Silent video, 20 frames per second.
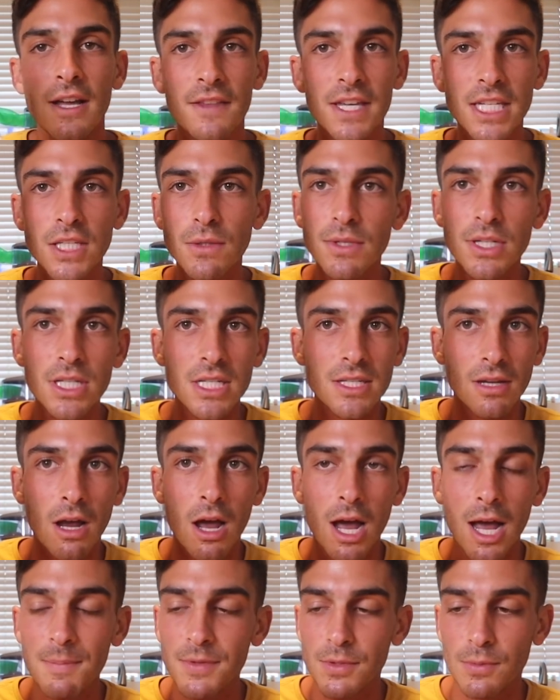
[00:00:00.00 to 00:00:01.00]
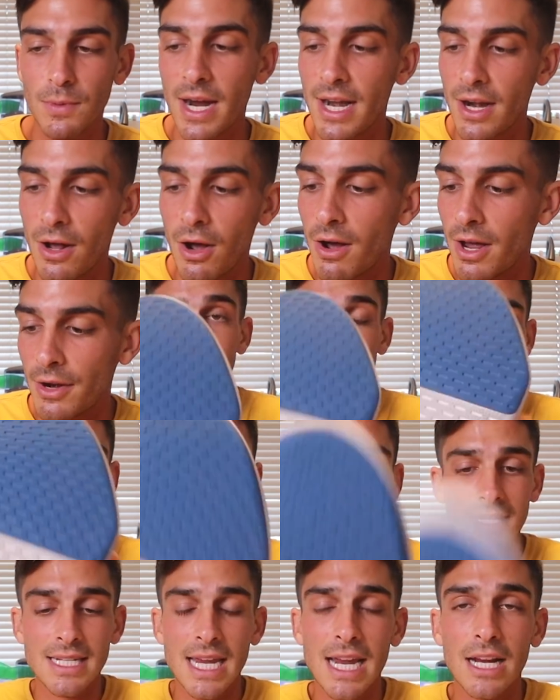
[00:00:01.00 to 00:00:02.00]
This one just hops right on.
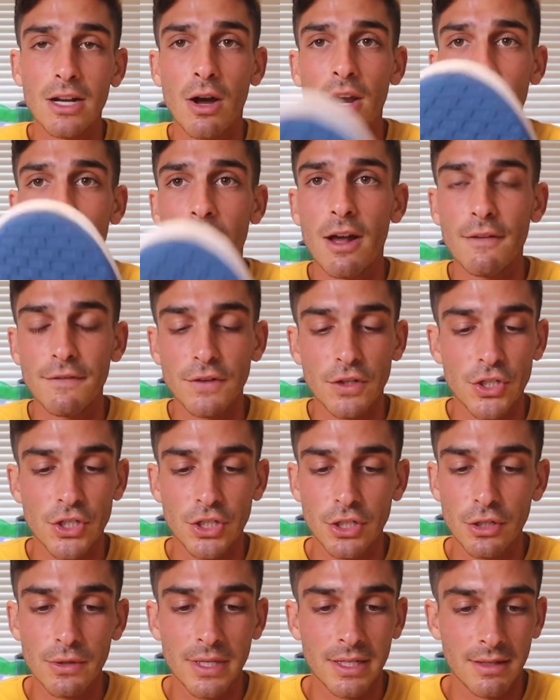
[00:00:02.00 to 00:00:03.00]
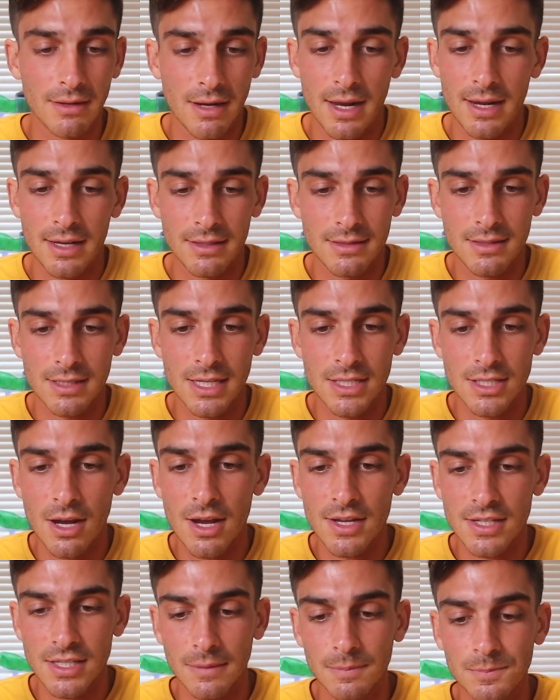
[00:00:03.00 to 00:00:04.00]
Easy to take on and off your shoe, and it's
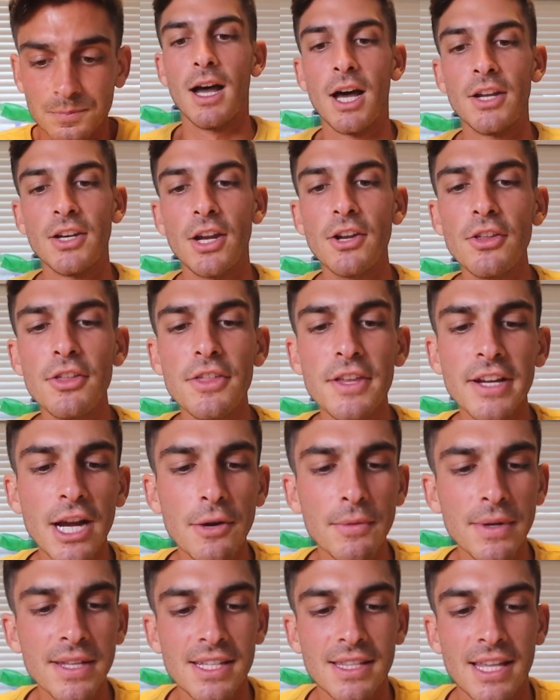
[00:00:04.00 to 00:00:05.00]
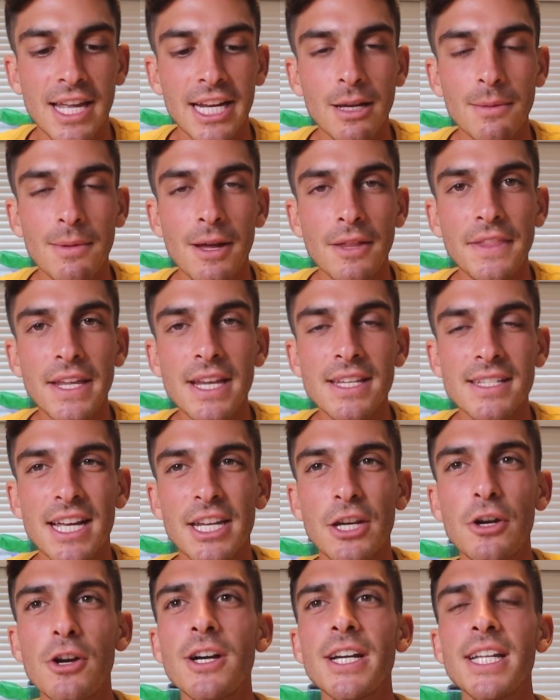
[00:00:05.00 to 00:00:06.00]
awesome. Another thing I really like about these,
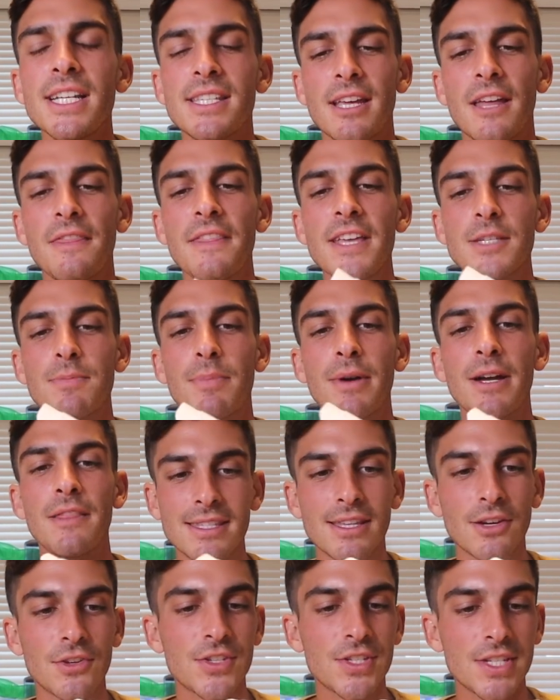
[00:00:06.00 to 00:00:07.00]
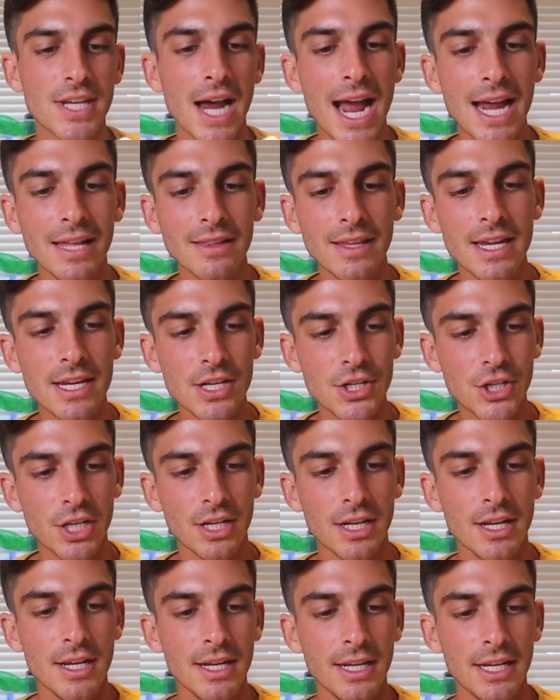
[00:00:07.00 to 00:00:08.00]
I know I already said this, but they're stylish.